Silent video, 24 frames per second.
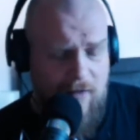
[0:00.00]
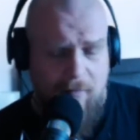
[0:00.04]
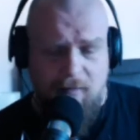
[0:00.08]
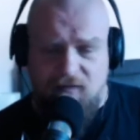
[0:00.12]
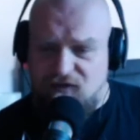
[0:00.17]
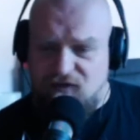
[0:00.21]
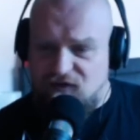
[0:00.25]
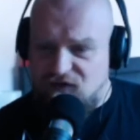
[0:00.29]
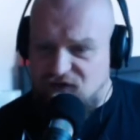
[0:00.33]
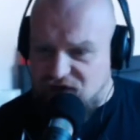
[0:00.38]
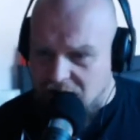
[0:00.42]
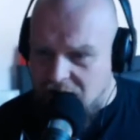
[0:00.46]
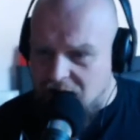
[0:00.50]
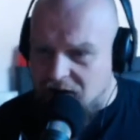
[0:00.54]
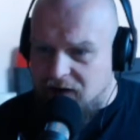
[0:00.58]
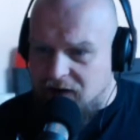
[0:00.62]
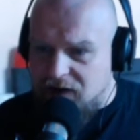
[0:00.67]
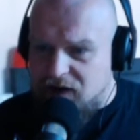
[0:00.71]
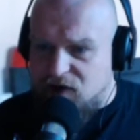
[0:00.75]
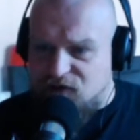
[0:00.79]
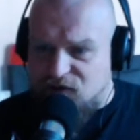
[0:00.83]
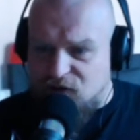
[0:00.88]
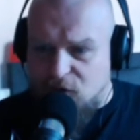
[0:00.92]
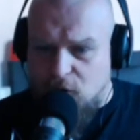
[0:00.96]
It was entirely
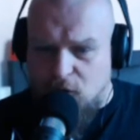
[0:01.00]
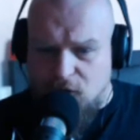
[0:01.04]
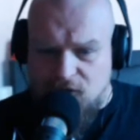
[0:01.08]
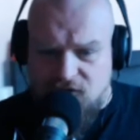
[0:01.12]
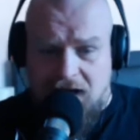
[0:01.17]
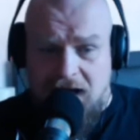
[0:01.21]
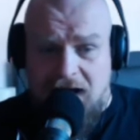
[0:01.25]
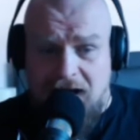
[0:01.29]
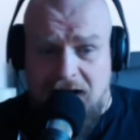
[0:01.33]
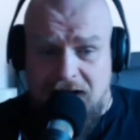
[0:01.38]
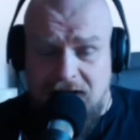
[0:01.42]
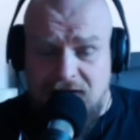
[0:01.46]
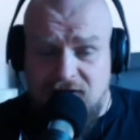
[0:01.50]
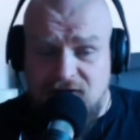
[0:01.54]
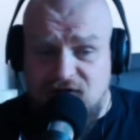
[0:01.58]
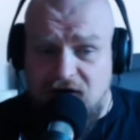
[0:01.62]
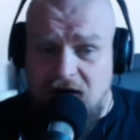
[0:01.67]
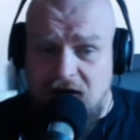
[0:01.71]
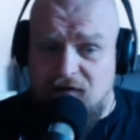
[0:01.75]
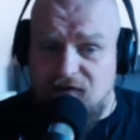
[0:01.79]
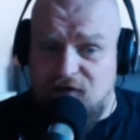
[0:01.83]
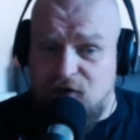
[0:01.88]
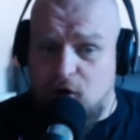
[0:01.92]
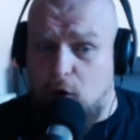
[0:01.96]
your fault. And,
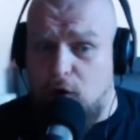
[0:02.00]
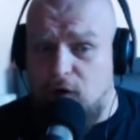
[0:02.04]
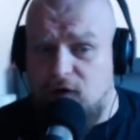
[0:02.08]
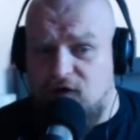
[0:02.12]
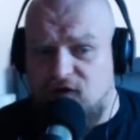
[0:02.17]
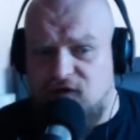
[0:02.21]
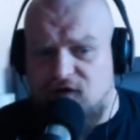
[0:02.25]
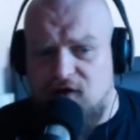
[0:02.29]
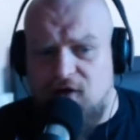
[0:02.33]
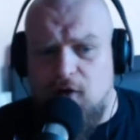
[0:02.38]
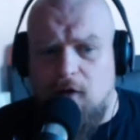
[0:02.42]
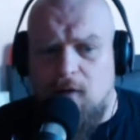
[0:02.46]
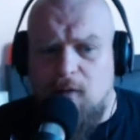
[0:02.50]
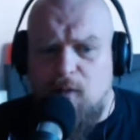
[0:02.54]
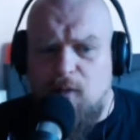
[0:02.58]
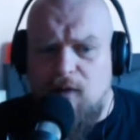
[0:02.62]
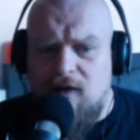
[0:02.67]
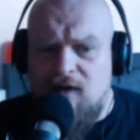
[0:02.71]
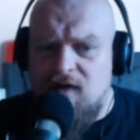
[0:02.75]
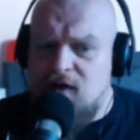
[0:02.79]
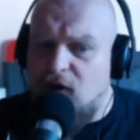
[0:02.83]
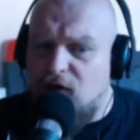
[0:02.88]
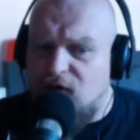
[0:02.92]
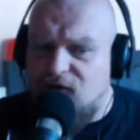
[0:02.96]
of course,
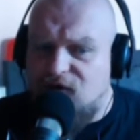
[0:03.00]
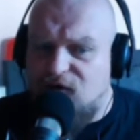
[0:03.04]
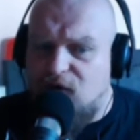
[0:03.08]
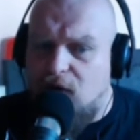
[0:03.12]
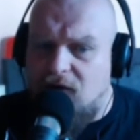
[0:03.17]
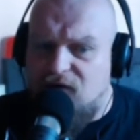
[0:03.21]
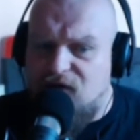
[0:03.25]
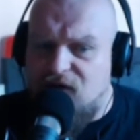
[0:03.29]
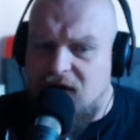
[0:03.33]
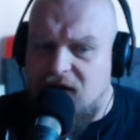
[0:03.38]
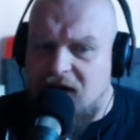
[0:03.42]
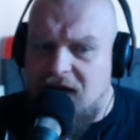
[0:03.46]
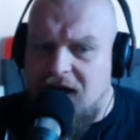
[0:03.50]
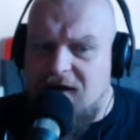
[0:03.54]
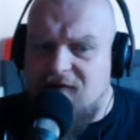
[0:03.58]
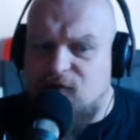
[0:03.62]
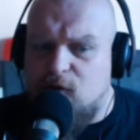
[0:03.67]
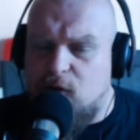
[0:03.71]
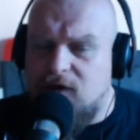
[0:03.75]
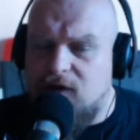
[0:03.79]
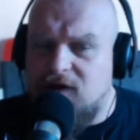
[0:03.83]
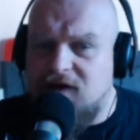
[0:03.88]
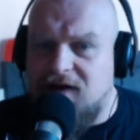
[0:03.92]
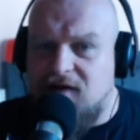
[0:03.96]
your fault that
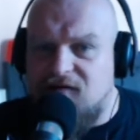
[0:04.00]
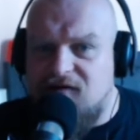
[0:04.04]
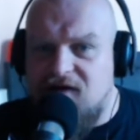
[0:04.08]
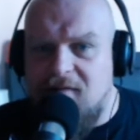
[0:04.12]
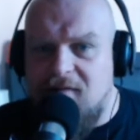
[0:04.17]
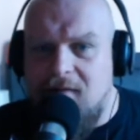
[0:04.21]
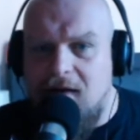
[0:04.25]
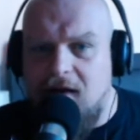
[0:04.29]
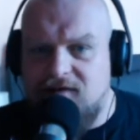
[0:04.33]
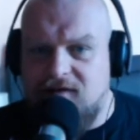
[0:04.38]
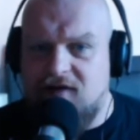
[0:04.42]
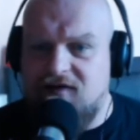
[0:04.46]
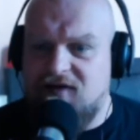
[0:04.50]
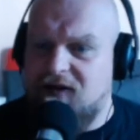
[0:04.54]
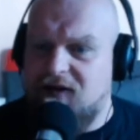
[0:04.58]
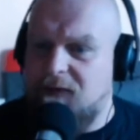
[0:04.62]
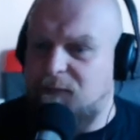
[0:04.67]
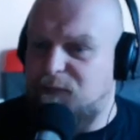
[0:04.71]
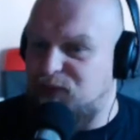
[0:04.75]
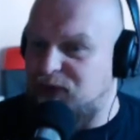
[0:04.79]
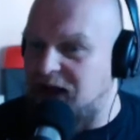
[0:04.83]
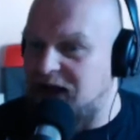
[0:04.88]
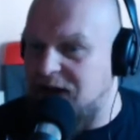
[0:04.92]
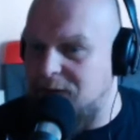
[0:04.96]
everyone could have emailed in to
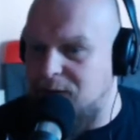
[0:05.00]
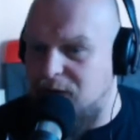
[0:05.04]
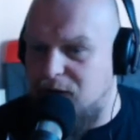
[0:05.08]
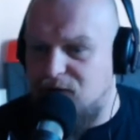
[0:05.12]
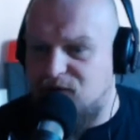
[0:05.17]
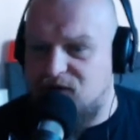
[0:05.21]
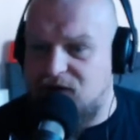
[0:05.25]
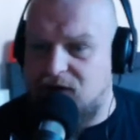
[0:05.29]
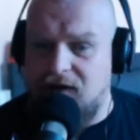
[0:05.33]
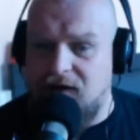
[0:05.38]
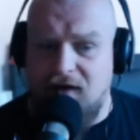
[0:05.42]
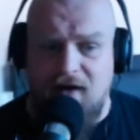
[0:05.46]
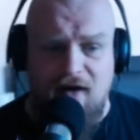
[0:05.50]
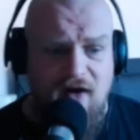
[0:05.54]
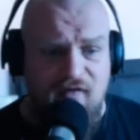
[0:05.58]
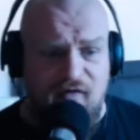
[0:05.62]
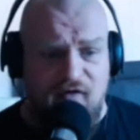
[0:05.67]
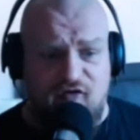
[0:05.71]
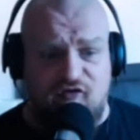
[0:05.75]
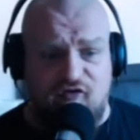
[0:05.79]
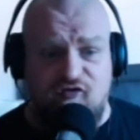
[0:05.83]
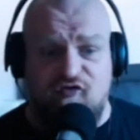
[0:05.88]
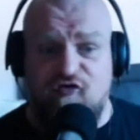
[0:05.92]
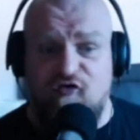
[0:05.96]
complain about the
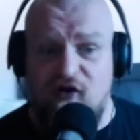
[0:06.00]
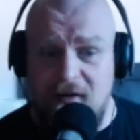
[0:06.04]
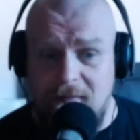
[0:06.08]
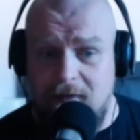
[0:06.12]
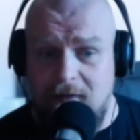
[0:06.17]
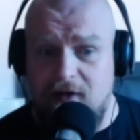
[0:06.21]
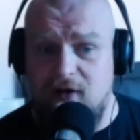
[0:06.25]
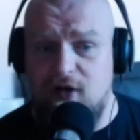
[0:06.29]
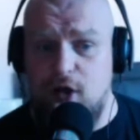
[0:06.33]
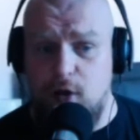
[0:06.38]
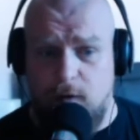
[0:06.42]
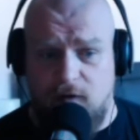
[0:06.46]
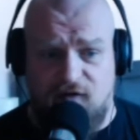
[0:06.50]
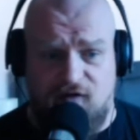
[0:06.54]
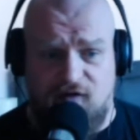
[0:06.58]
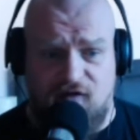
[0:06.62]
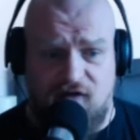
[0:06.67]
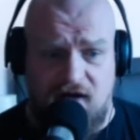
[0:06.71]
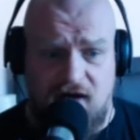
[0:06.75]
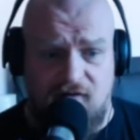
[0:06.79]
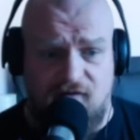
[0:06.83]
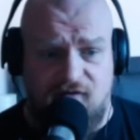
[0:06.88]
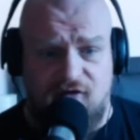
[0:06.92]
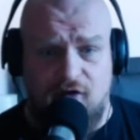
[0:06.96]
treatment you
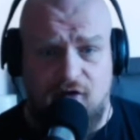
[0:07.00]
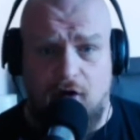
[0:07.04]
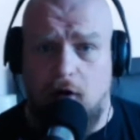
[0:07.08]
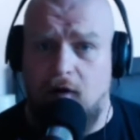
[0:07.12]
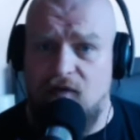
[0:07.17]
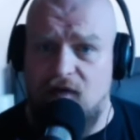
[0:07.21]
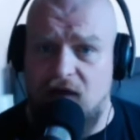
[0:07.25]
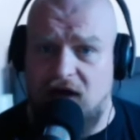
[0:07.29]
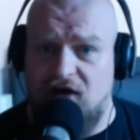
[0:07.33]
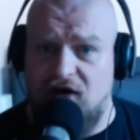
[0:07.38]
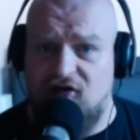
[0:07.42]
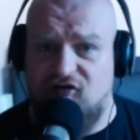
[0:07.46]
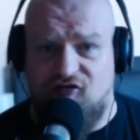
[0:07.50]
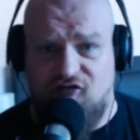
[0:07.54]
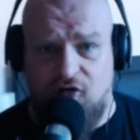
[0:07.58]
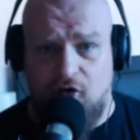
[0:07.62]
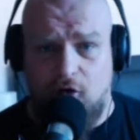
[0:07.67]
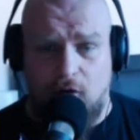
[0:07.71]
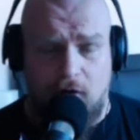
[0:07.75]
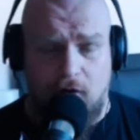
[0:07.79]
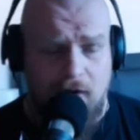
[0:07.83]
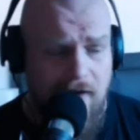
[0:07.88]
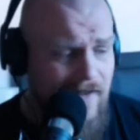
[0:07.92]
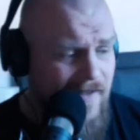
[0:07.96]
received on that
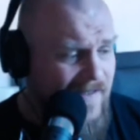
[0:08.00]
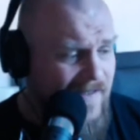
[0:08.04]
show.